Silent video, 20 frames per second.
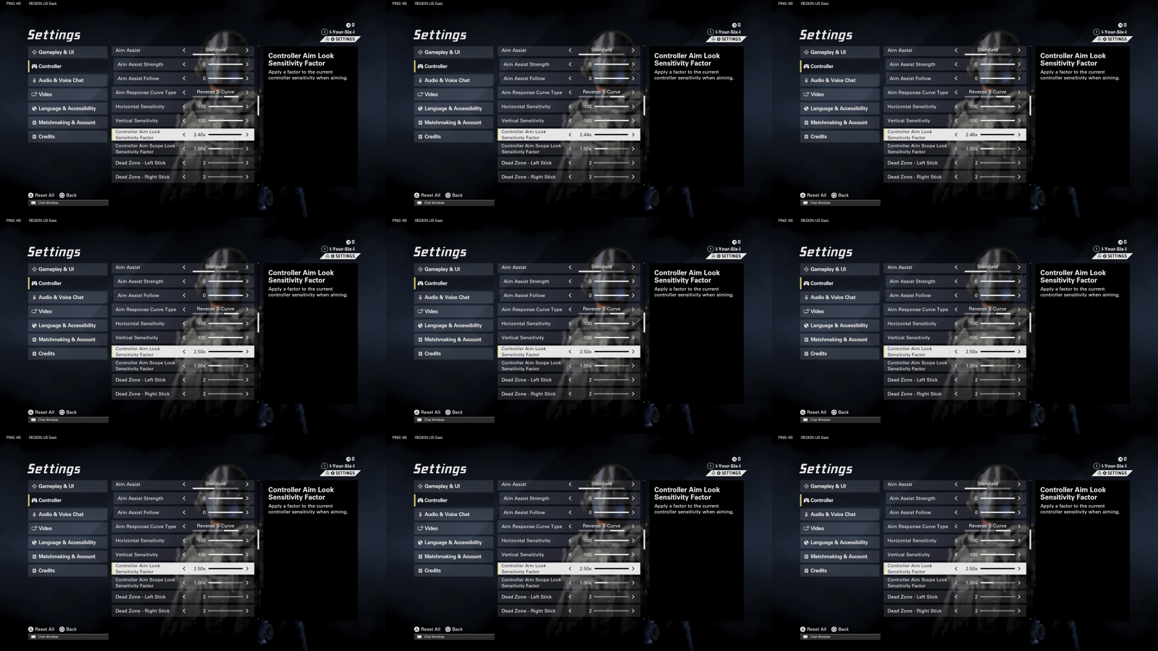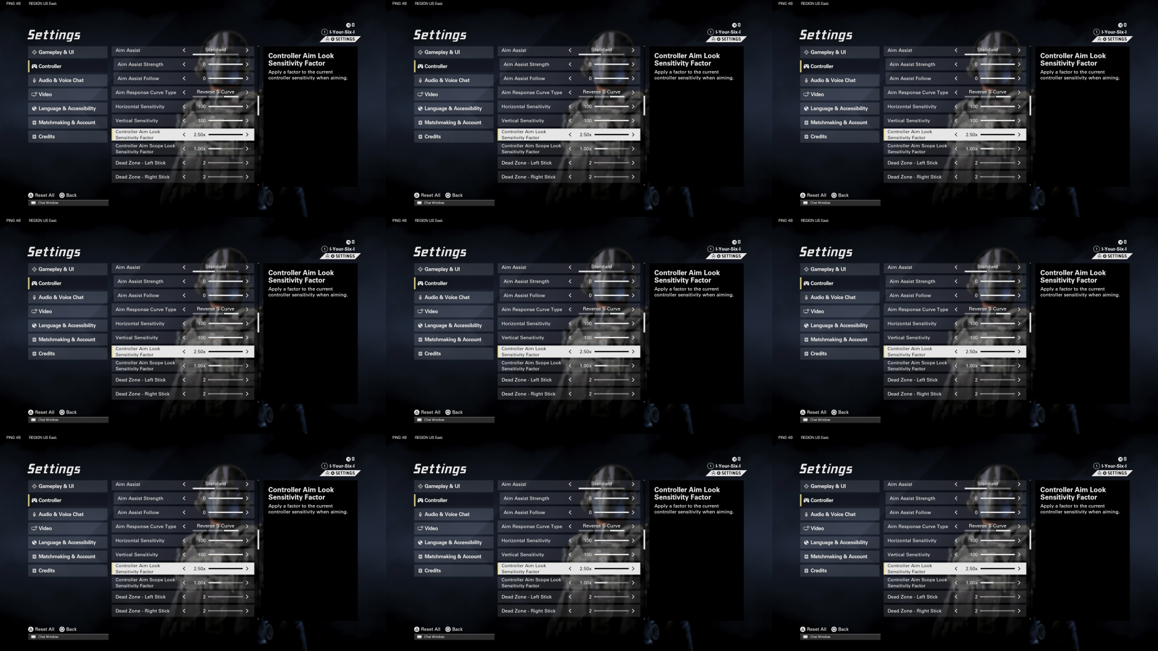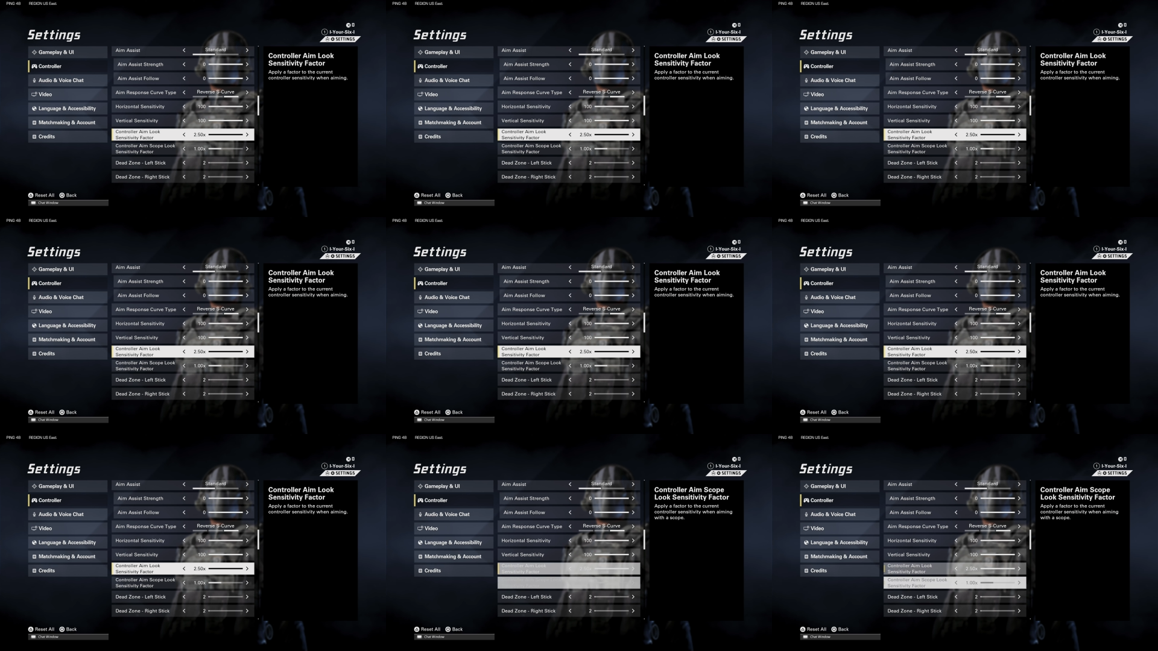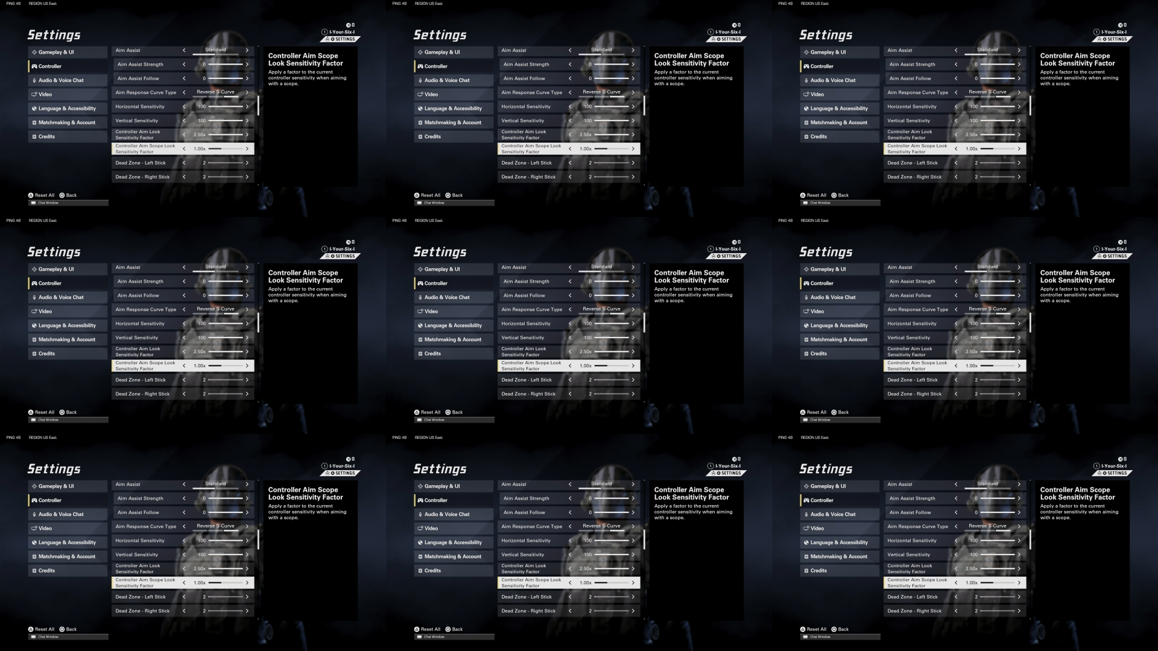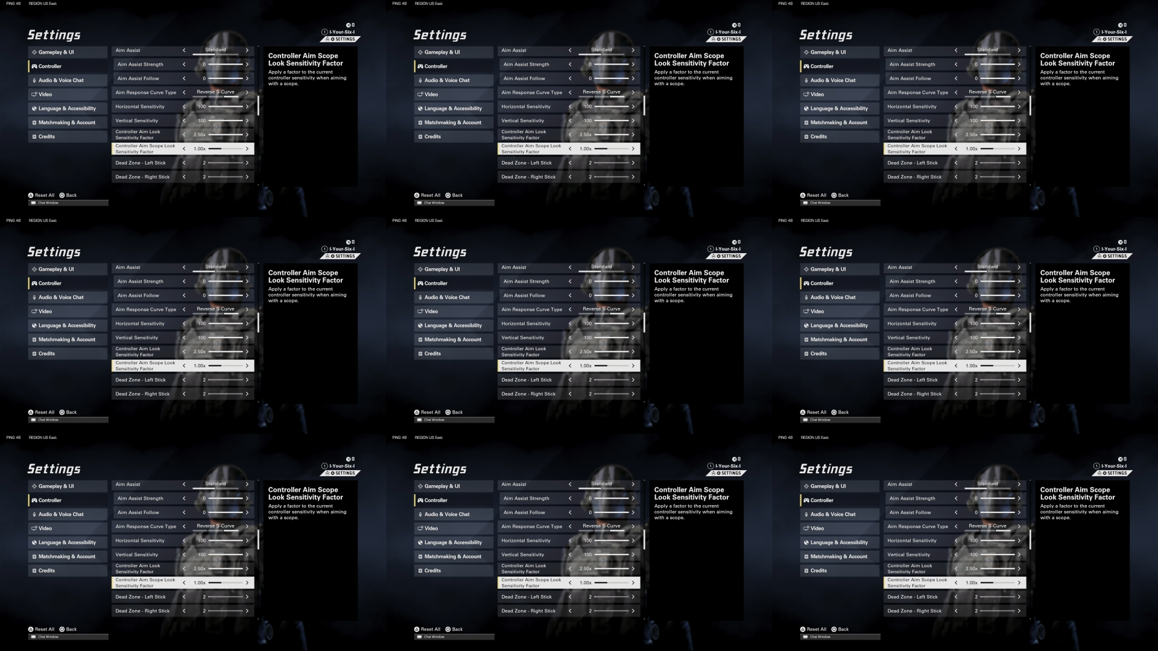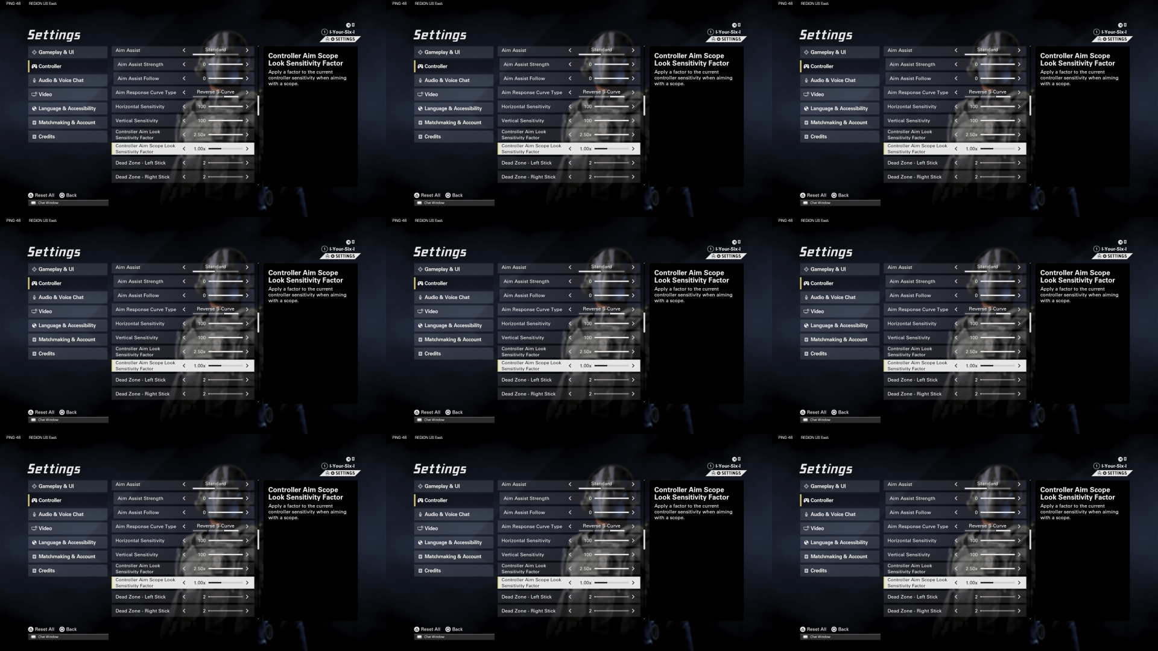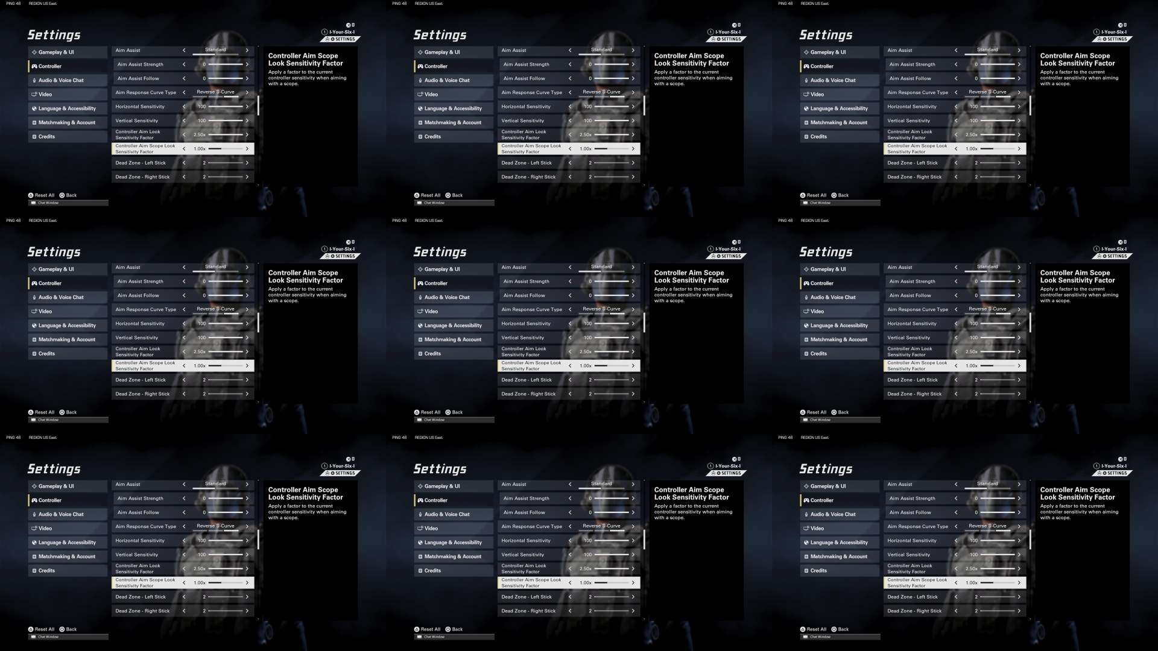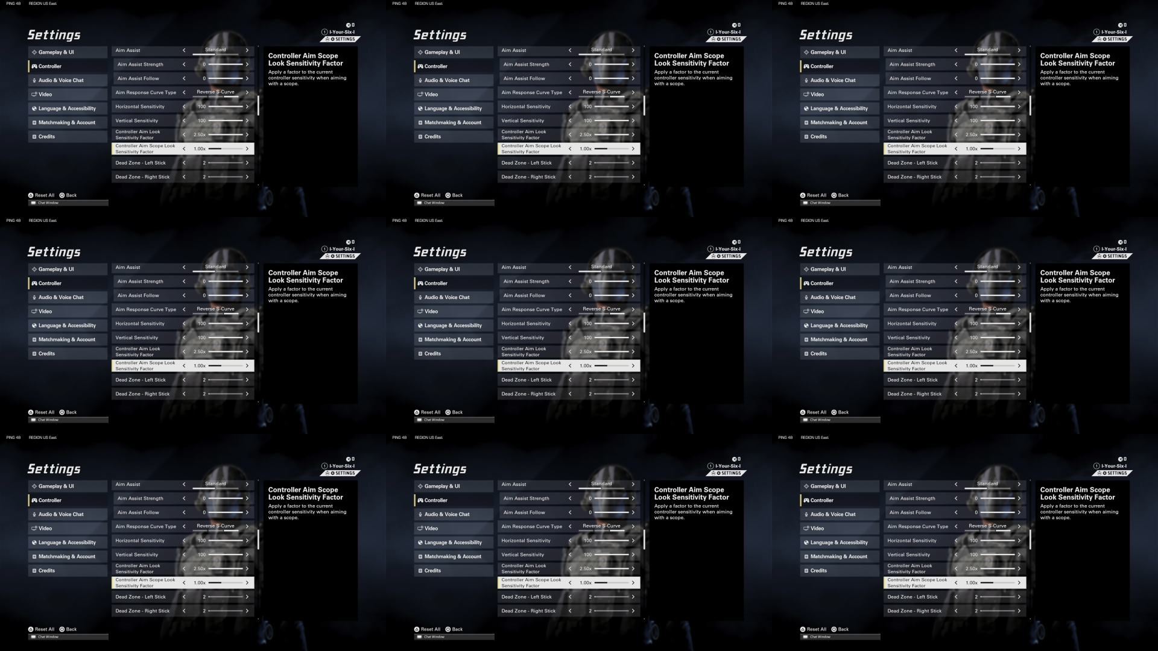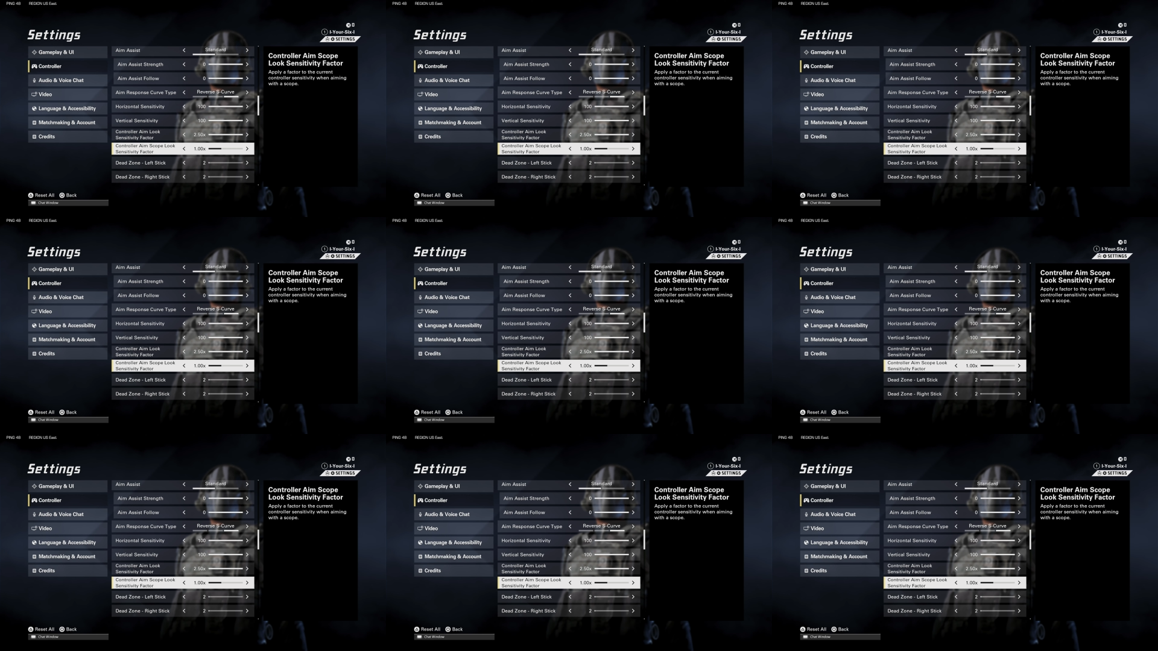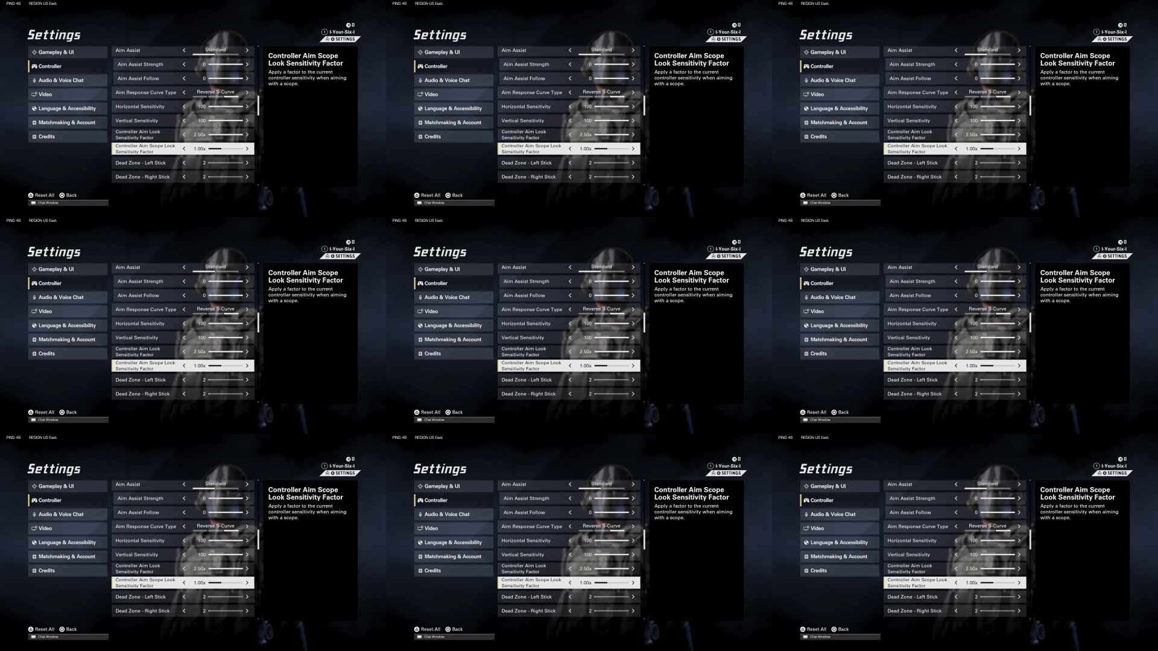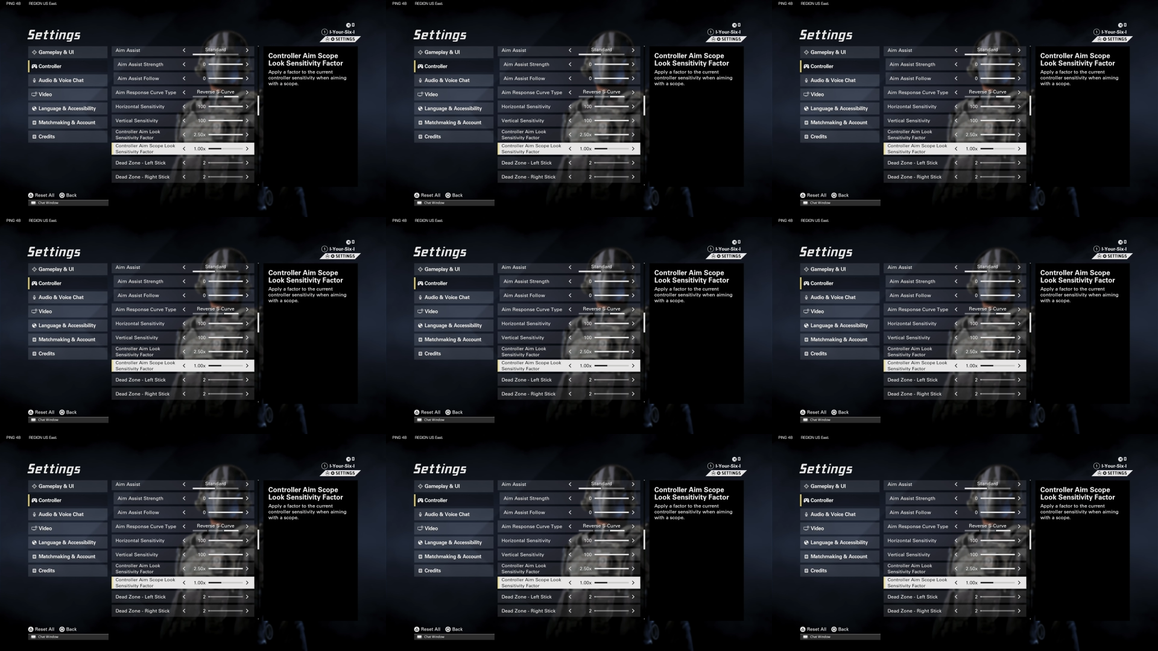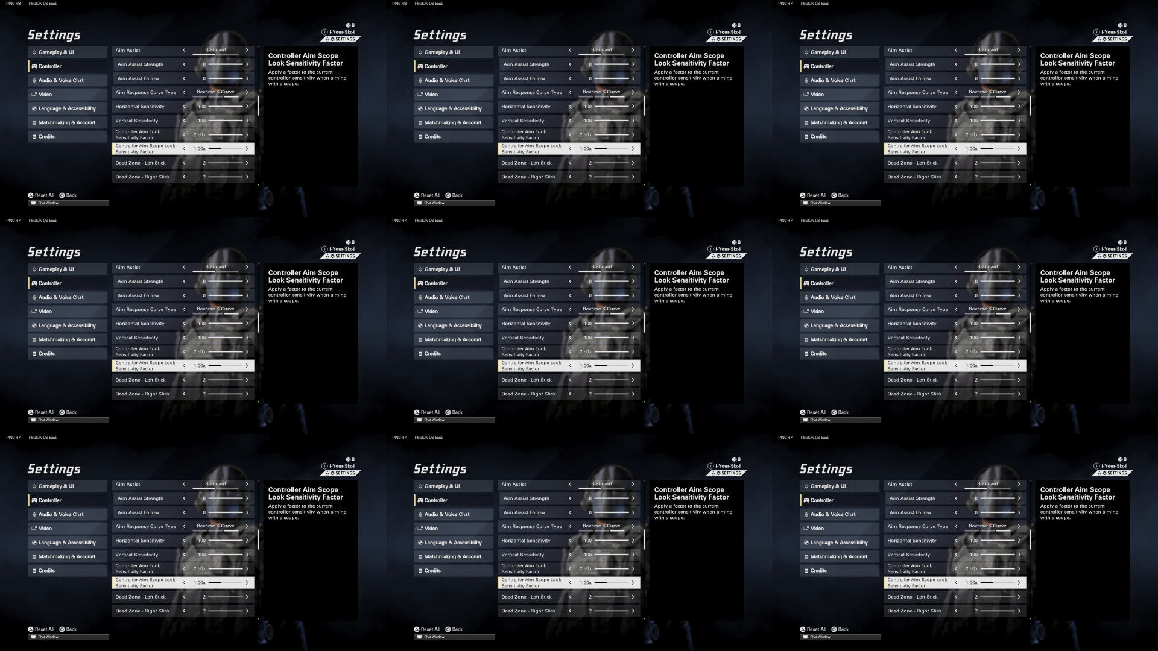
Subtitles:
(no speaker visible)